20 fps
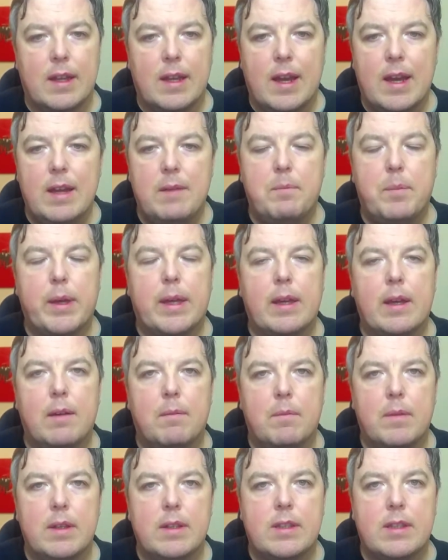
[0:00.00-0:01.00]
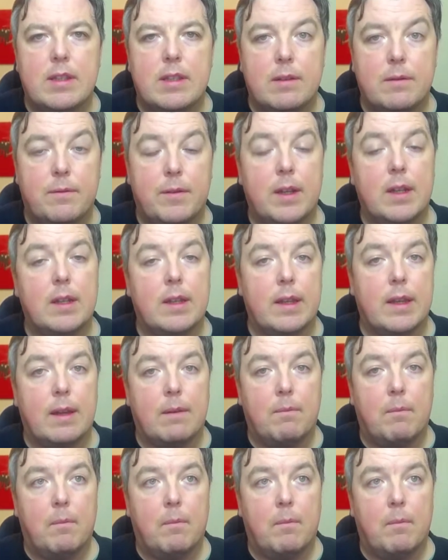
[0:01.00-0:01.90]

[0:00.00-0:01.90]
And I'd become severely